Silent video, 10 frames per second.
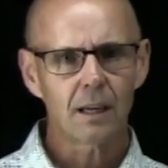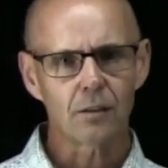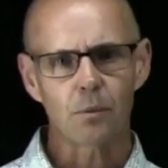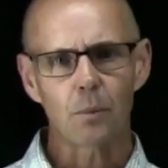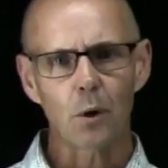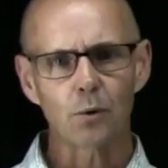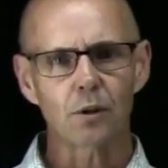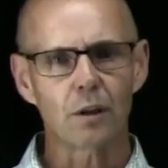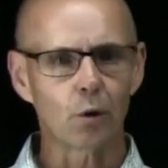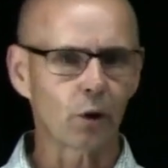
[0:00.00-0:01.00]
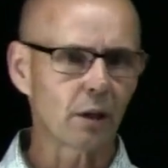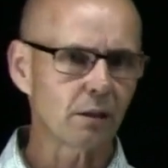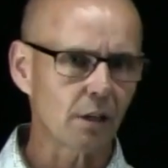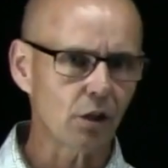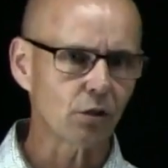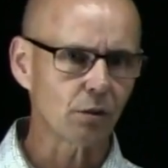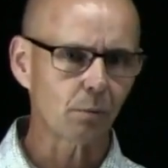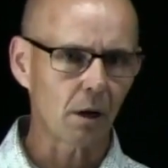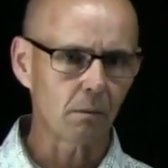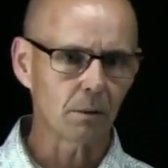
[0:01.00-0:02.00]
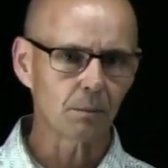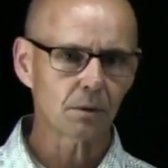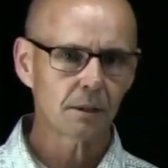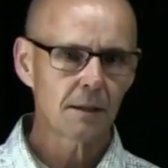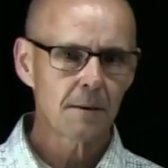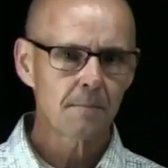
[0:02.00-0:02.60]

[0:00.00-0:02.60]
as opposed to the organization's problems.